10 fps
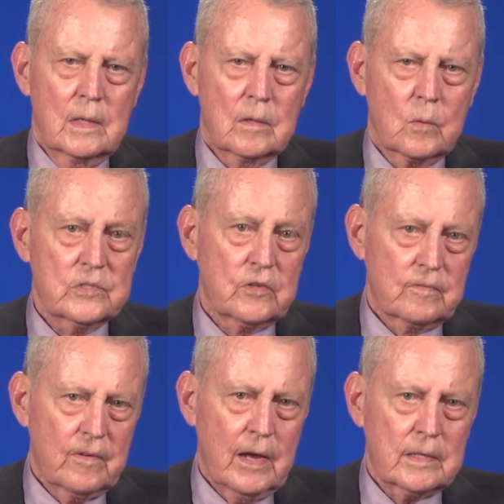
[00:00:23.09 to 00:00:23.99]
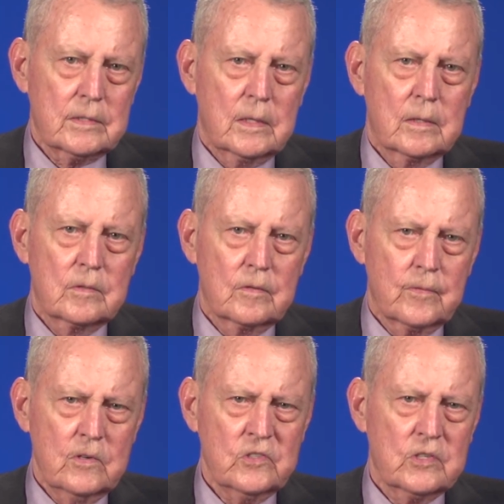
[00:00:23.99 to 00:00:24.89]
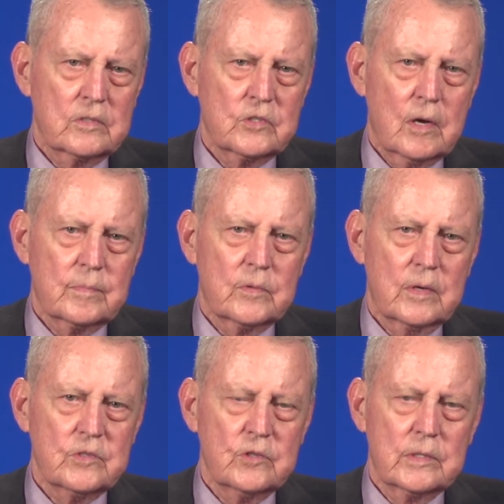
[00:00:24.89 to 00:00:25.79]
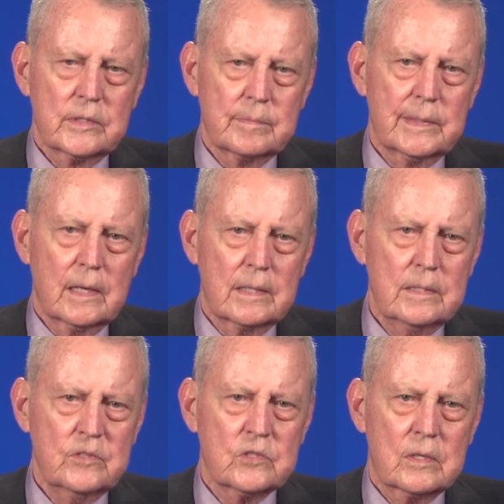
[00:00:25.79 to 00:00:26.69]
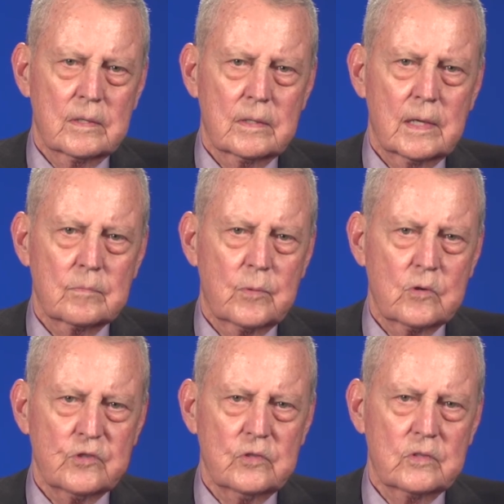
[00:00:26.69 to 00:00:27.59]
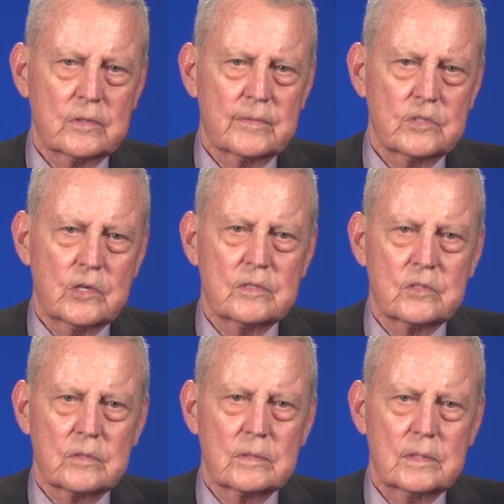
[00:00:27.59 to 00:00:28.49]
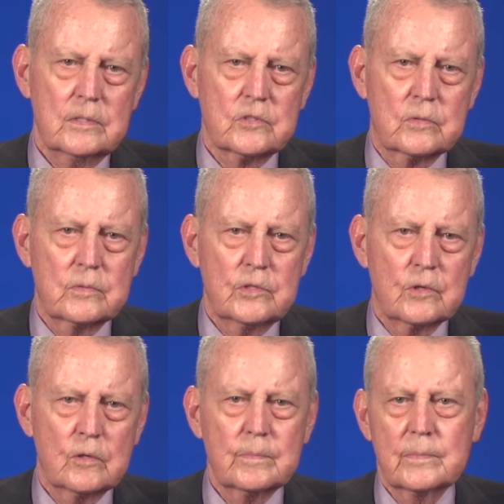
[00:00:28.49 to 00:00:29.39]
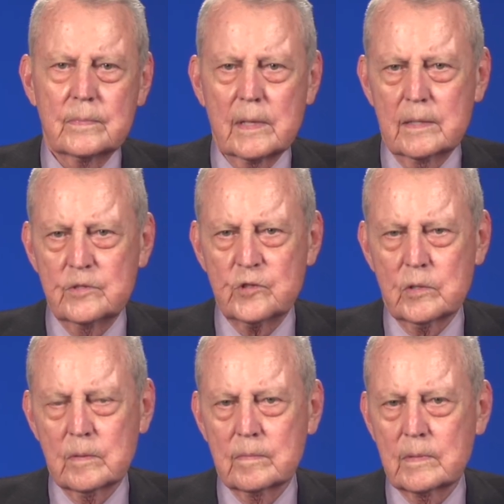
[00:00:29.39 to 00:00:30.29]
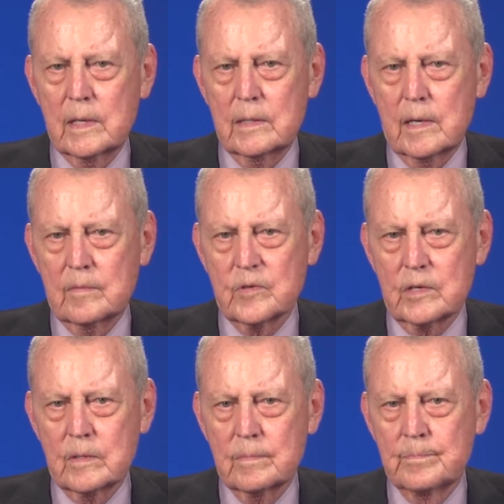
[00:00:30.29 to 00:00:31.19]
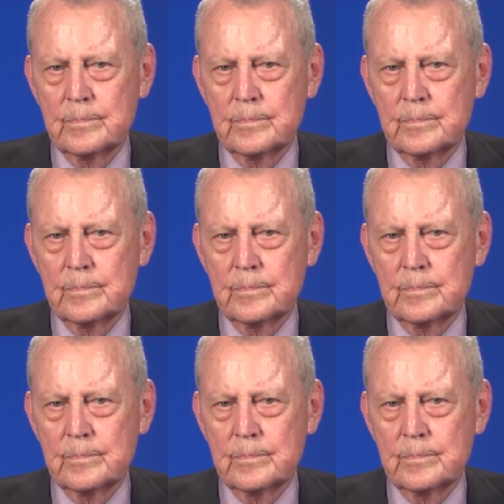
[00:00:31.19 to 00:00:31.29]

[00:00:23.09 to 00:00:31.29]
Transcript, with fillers: It was, in fact, the first such operation in the Middle East and portions of adjacent Eastern Europe, Asia, and Africa.